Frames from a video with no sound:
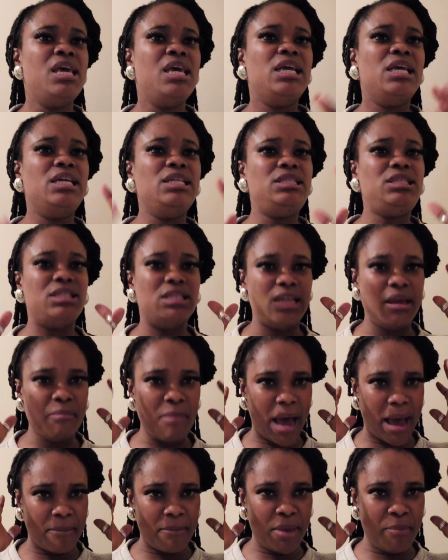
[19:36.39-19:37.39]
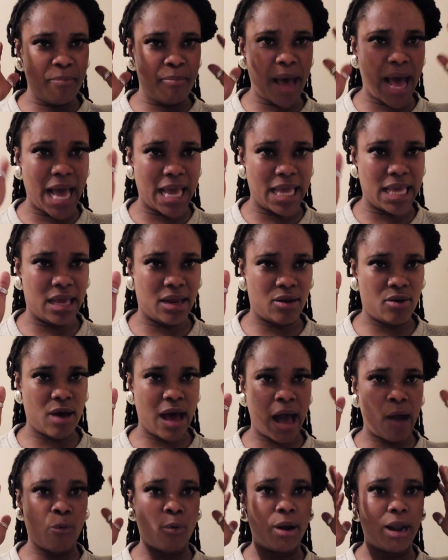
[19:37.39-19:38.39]
Inti ne ma me buy and
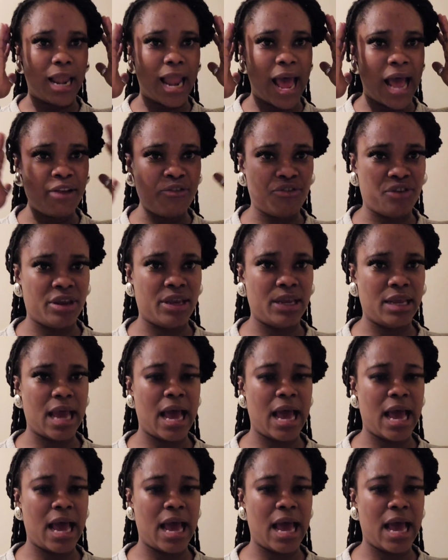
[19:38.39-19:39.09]
aquala Jane